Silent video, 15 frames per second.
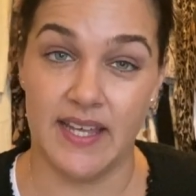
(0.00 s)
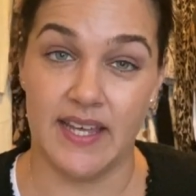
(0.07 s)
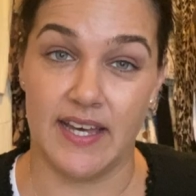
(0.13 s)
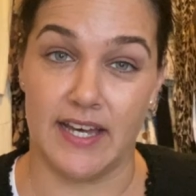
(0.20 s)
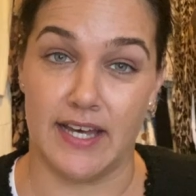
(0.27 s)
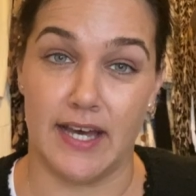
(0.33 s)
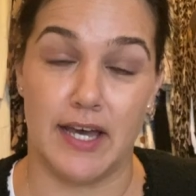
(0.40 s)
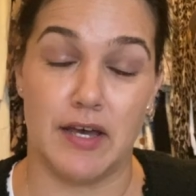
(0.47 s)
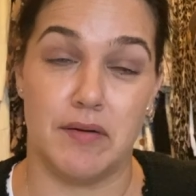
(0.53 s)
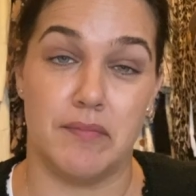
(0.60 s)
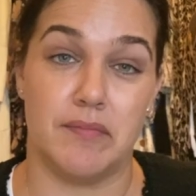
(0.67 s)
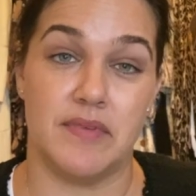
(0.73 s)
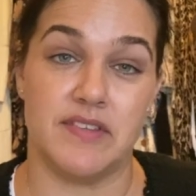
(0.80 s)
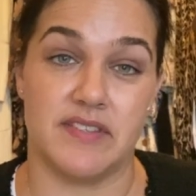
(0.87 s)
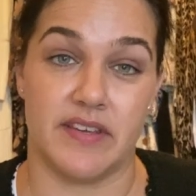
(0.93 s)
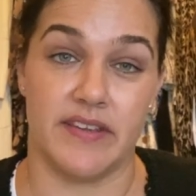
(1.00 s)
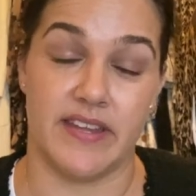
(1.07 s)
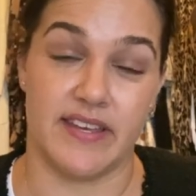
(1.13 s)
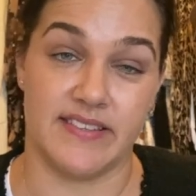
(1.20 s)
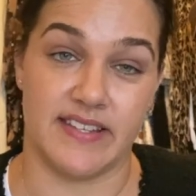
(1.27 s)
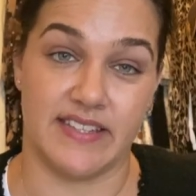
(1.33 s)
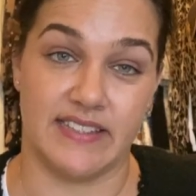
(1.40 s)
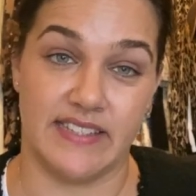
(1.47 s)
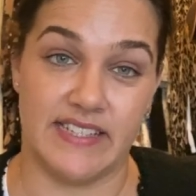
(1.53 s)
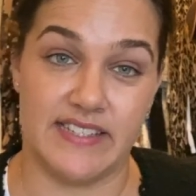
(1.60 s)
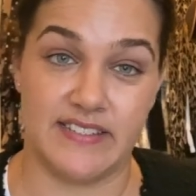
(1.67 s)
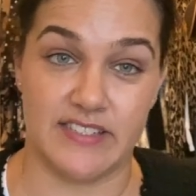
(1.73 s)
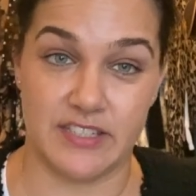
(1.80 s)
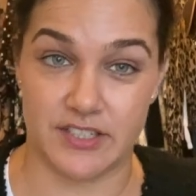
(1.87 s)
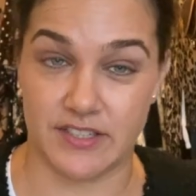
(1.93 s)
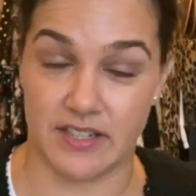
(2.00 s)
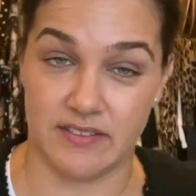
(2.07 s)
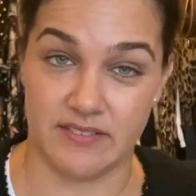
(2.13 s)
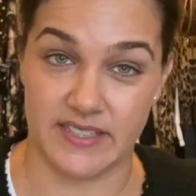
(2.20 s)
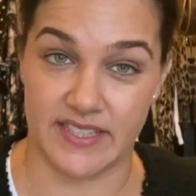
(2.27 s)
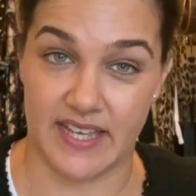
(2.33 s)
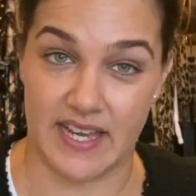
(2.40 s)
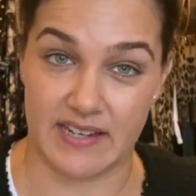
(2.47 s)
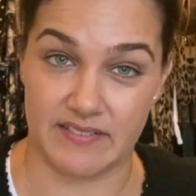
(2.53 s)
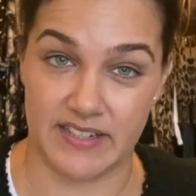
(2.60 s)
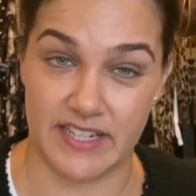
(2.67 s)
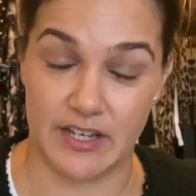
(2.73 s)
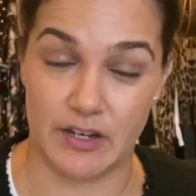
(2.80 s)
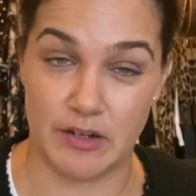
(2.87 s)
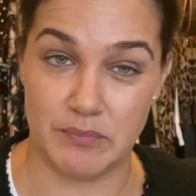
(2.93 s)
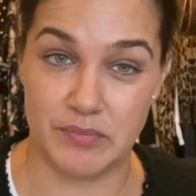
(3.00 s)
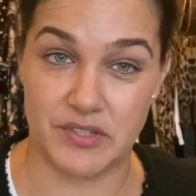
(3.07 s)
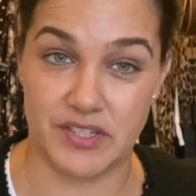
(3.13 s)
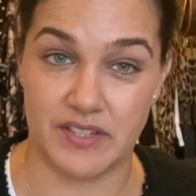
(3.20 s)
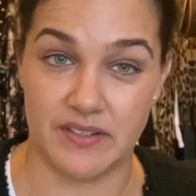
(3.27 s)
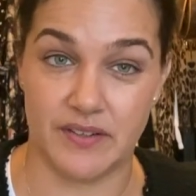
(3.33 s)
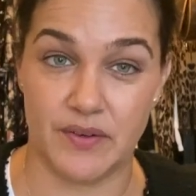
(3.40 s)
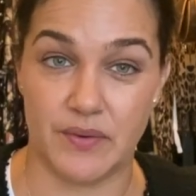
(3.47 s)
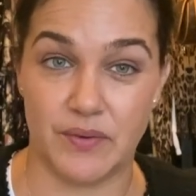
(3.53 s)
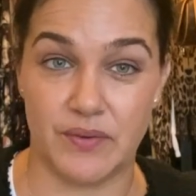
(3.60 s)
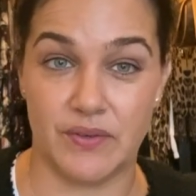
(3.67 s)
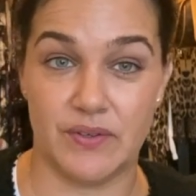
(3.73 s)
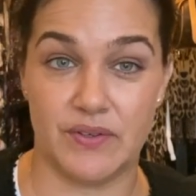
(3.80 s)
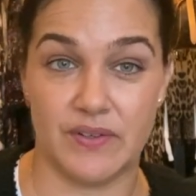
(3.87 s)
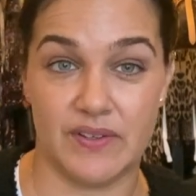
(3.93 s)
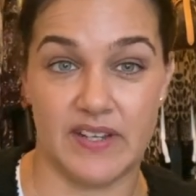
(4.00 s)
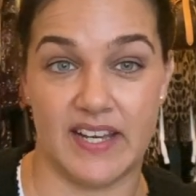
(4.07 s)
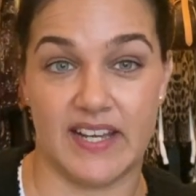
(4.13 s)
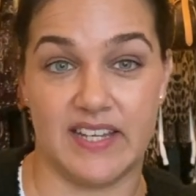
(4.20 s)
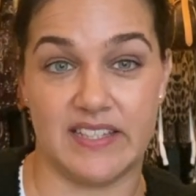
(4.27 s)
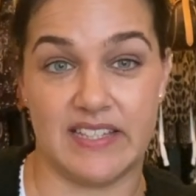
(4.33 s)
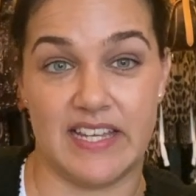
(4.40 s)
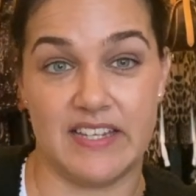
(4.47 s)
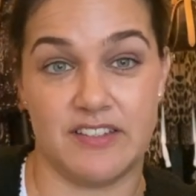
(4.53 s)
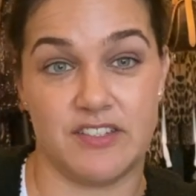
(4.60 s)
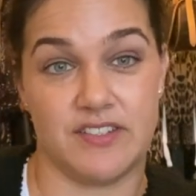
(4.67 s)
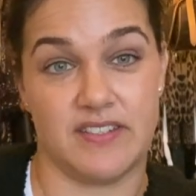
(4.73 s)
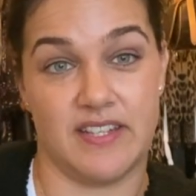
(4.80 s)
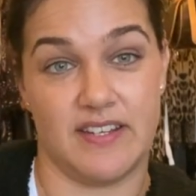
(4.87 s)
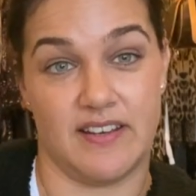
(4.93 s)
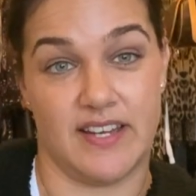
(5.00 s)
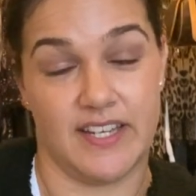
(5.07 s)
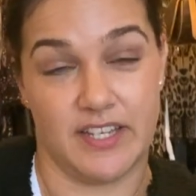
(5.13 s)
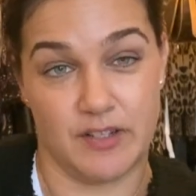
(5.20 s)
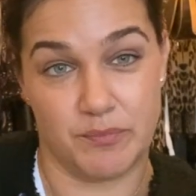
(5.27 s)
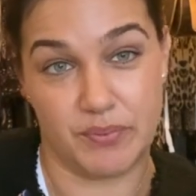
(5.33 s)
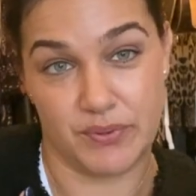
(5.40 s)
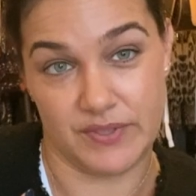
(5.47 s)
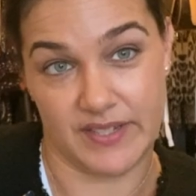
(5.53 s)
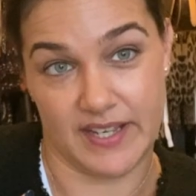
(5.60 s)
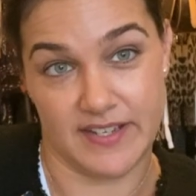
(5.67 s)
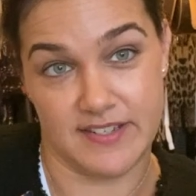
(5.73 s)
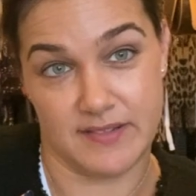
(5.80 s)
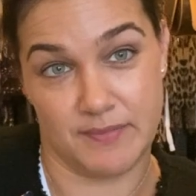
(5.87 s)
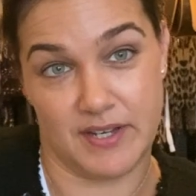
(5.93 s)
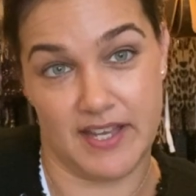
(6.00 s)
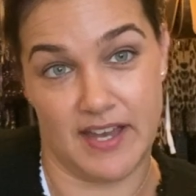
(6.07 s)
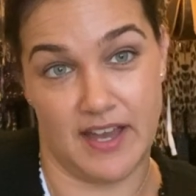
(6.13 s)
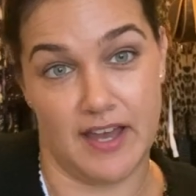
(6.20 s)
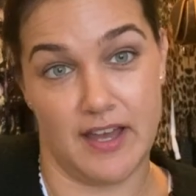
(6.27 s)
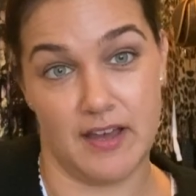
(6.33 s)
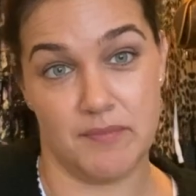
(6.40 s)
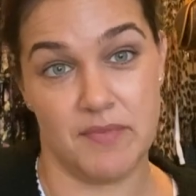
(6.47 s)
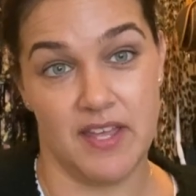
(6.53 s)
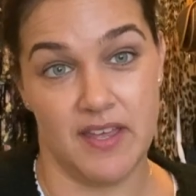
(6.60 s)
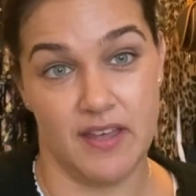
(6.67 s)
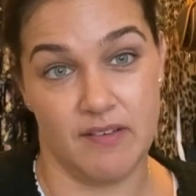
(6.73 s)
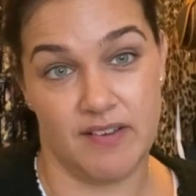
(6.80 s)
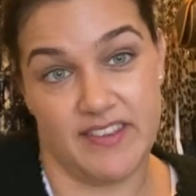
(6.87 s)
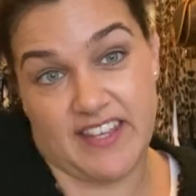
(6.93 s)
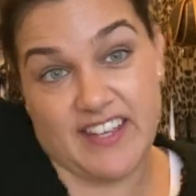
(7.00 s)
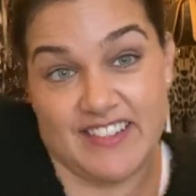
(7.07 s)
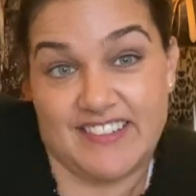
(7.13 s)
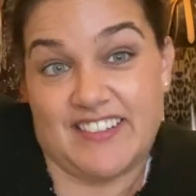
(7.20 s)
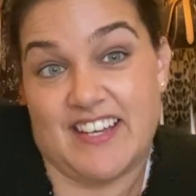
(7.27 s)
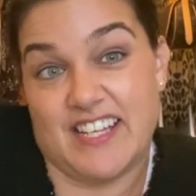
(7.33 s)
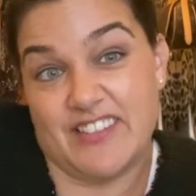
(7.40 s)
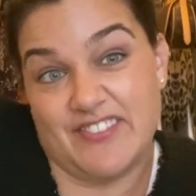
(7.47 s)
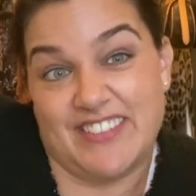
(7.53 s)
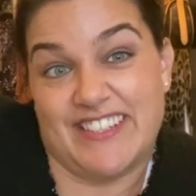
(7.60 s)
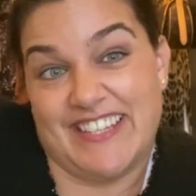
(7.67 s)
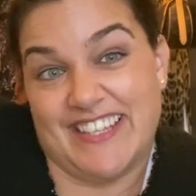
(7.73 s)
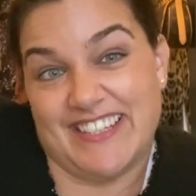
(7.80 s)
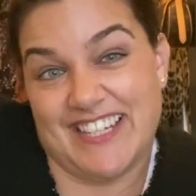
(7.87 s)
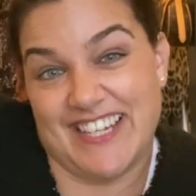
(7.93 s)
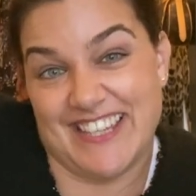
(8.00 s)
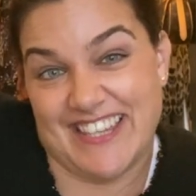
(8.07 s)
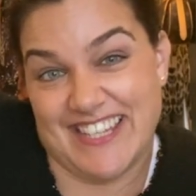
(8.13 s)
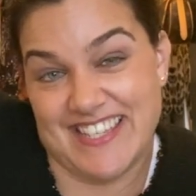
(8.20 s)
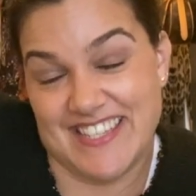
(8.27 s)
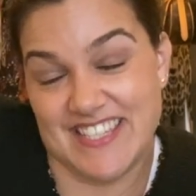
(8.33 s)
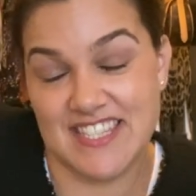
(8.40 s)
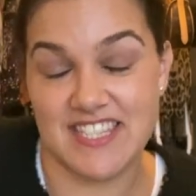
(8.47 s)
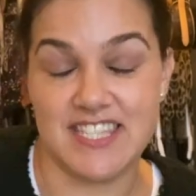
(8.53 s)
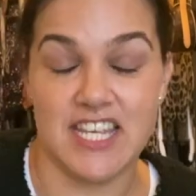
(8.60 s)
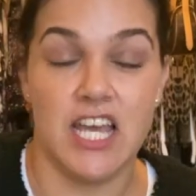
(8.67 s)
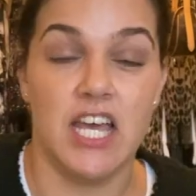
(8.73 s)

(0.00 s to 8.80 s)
So there's at least a shoulder carry option or a clutch that I could put under my arm without kind of looking like this.